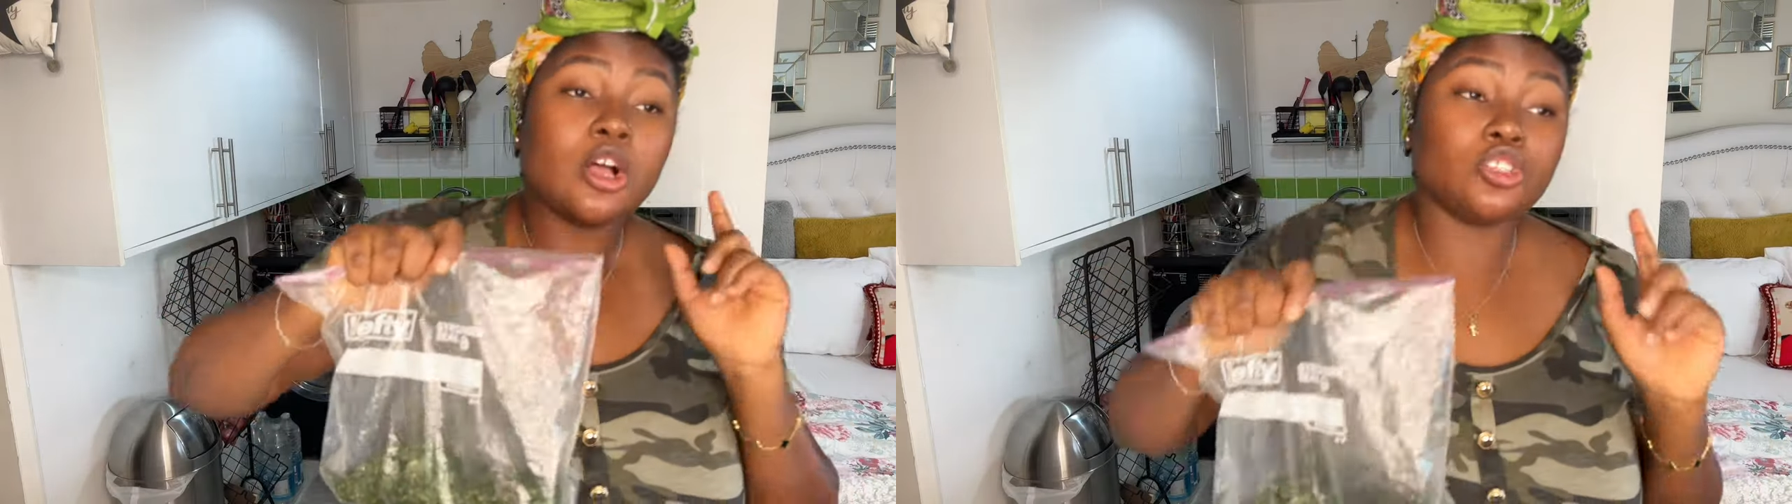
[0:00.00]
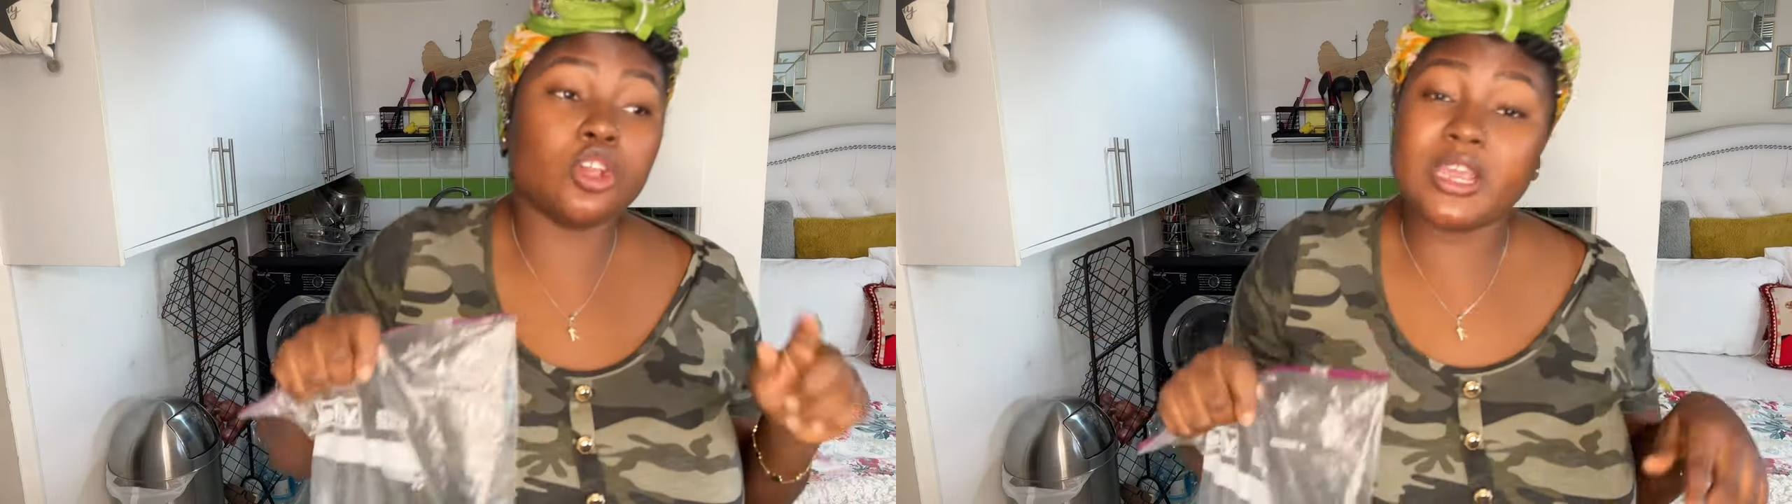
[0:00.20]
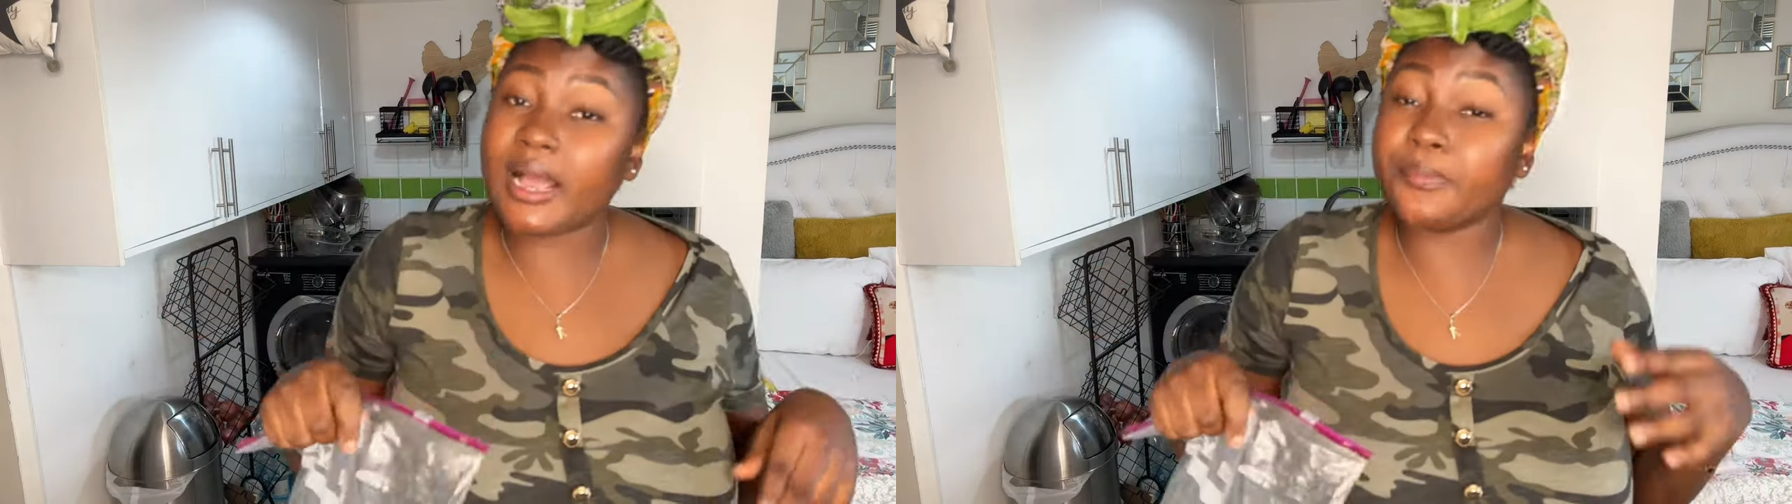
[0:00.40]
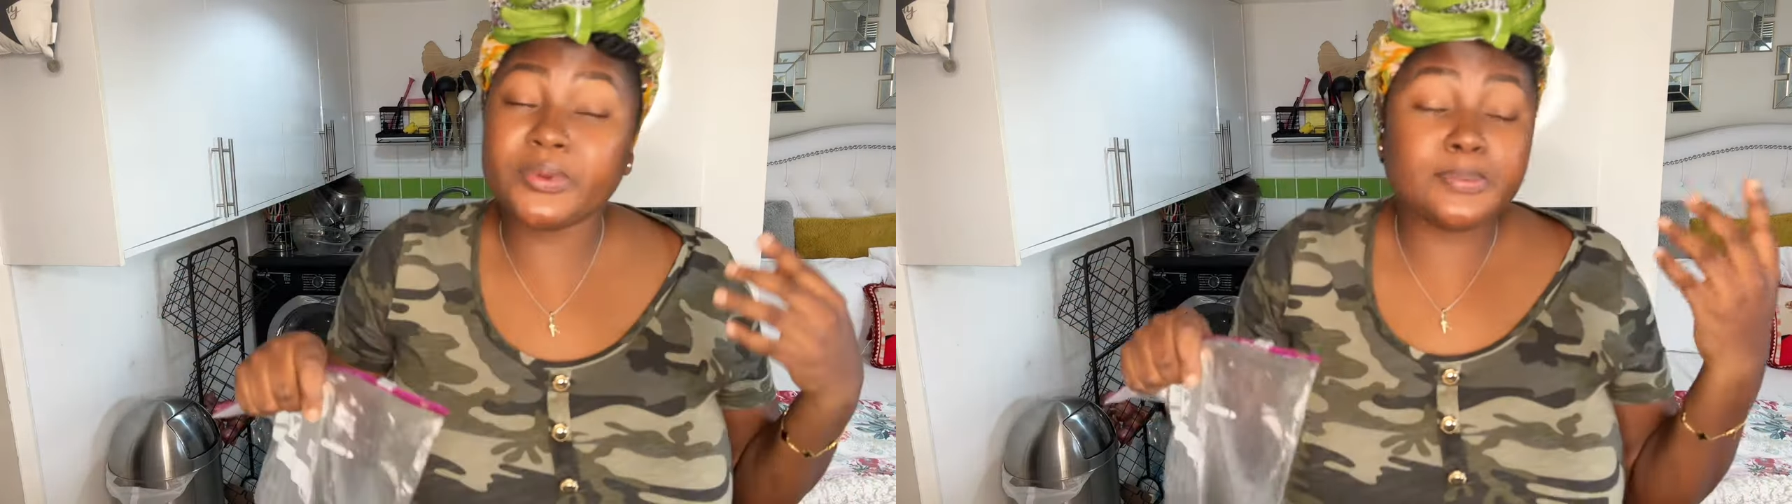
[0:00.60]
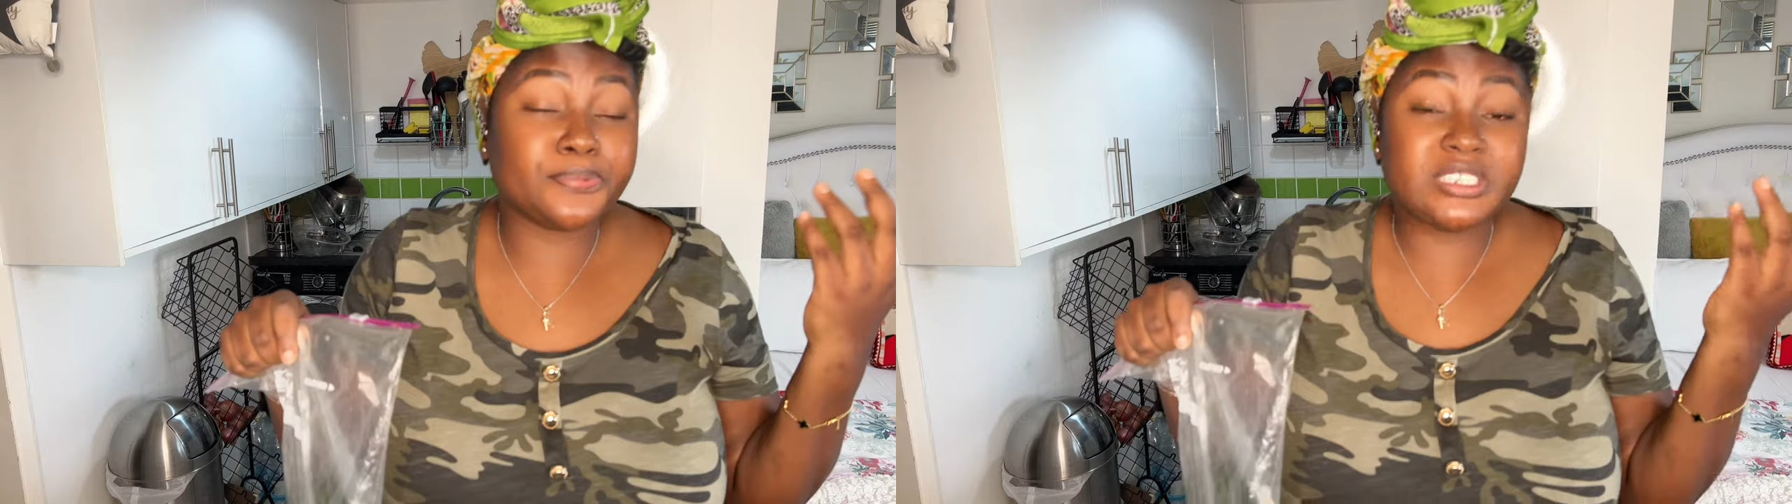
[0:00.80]
So you can
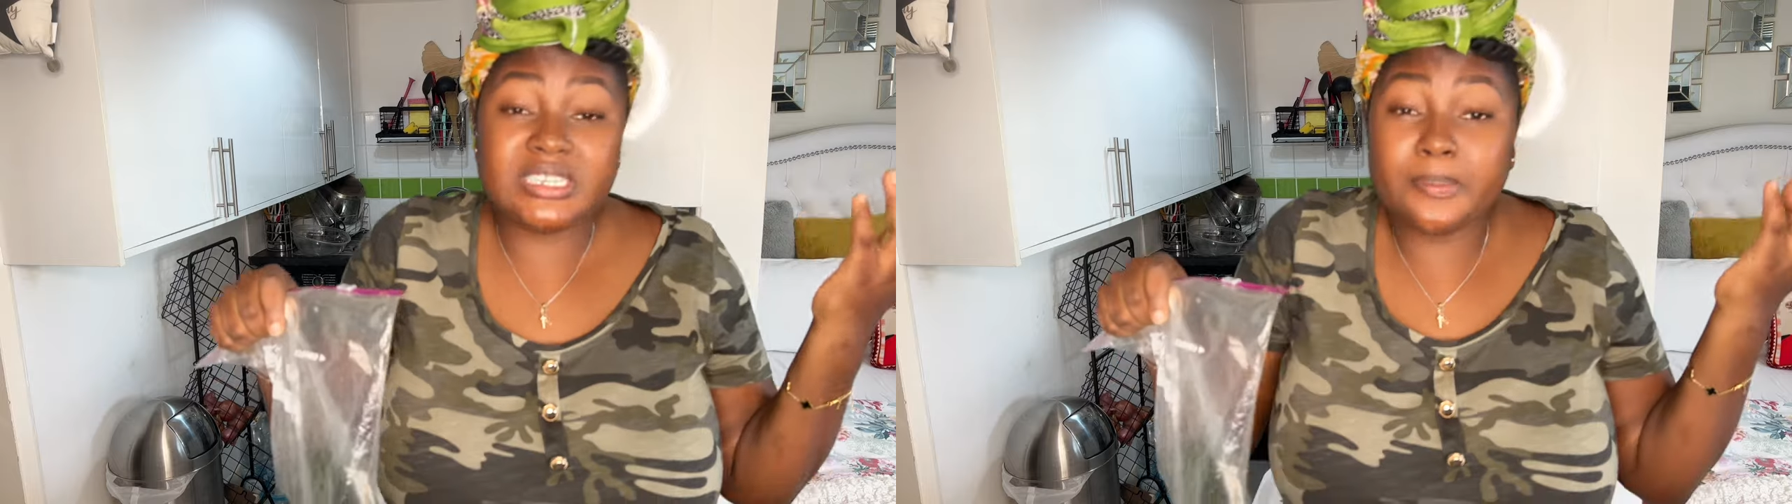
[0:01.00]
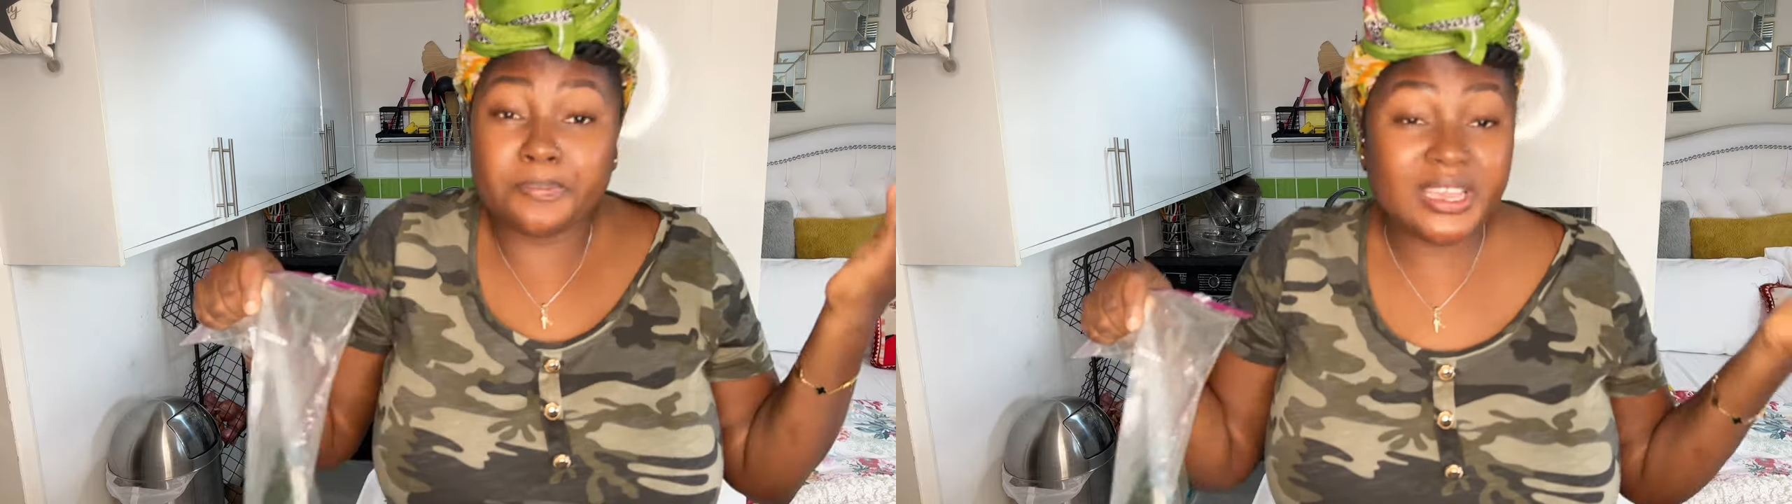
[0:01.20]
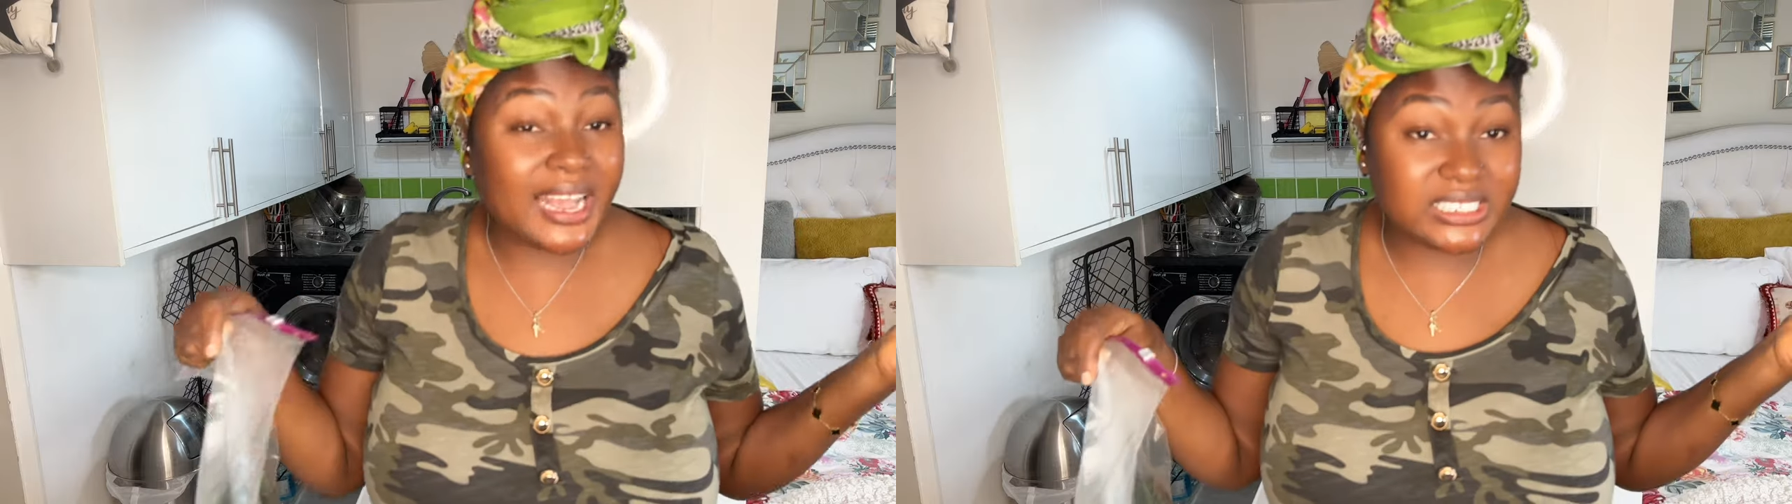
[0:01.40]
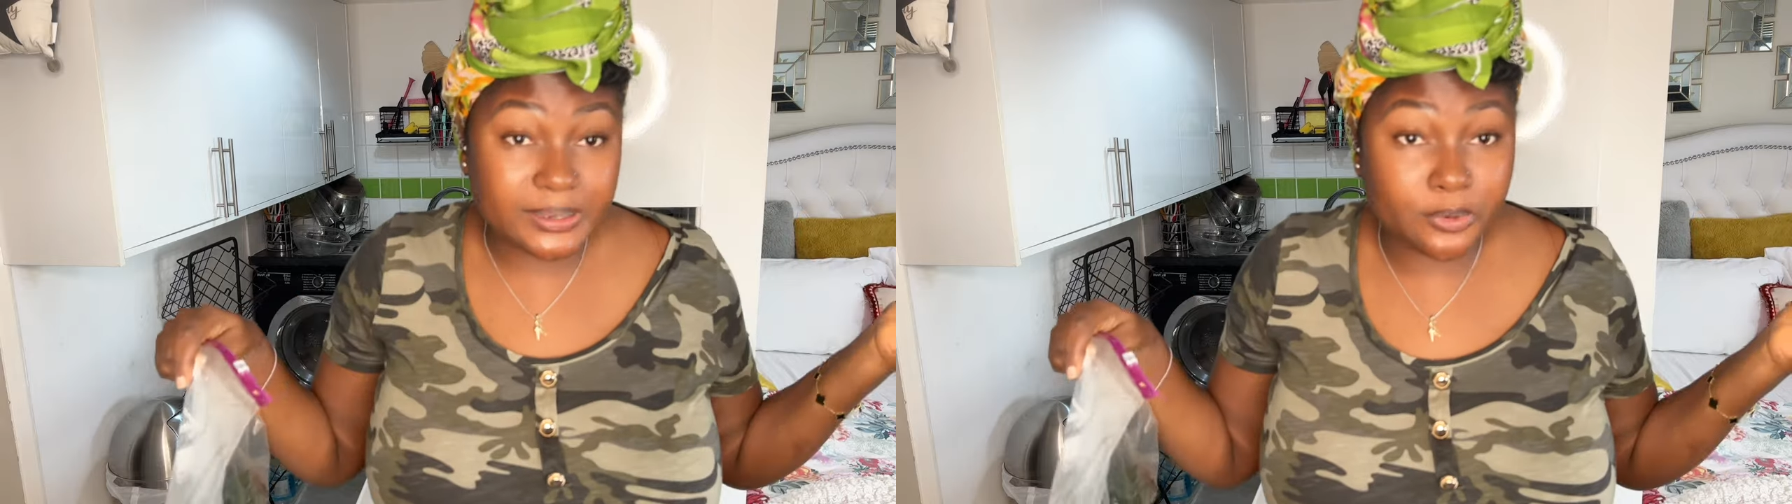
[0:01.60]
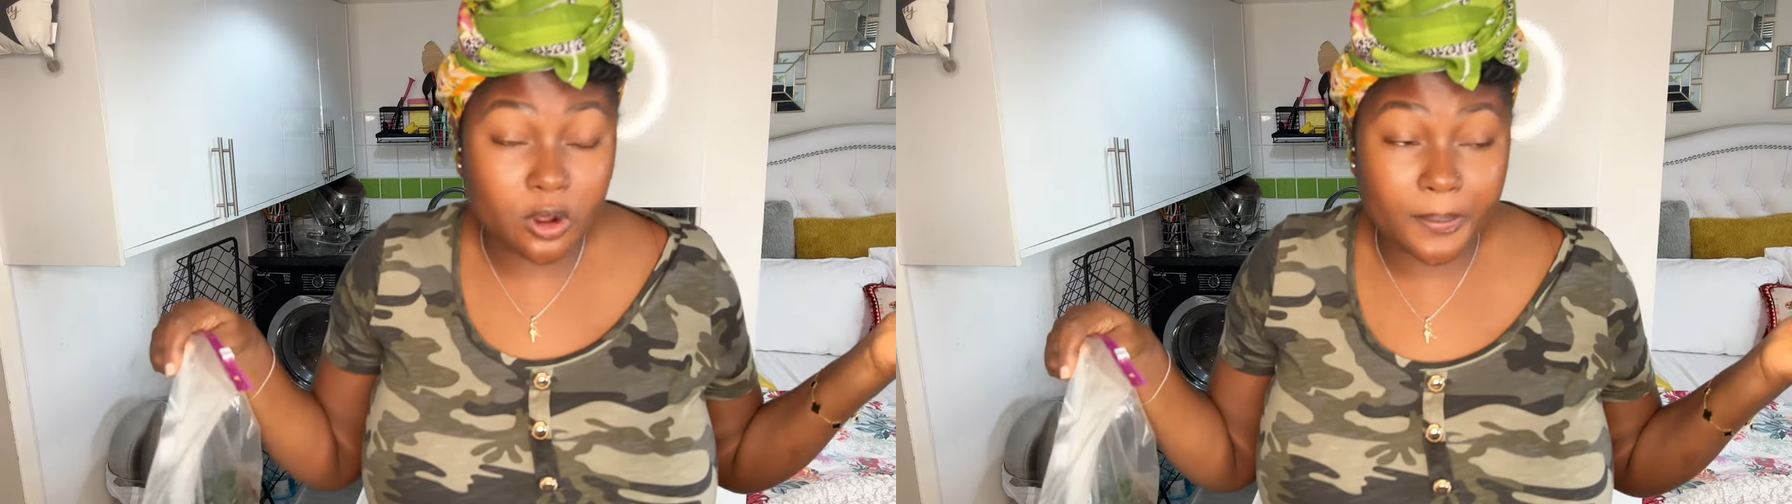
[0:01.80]
put in a bigger
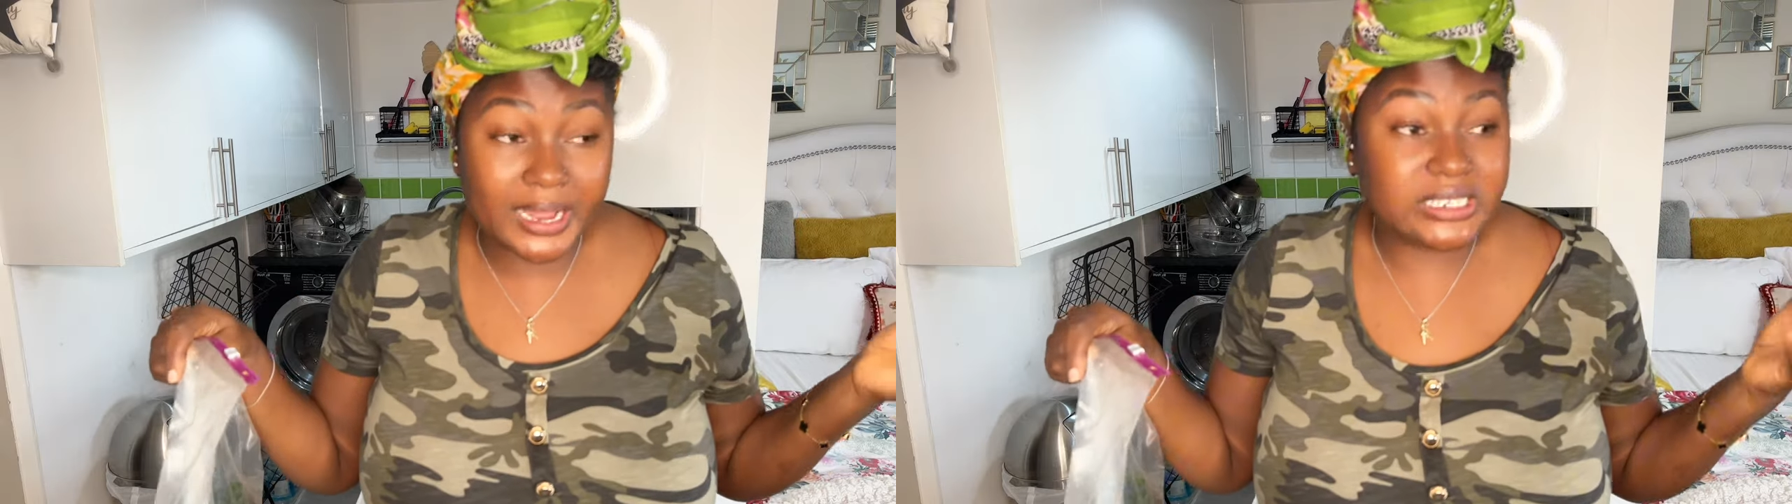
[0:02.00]
Ziploc bag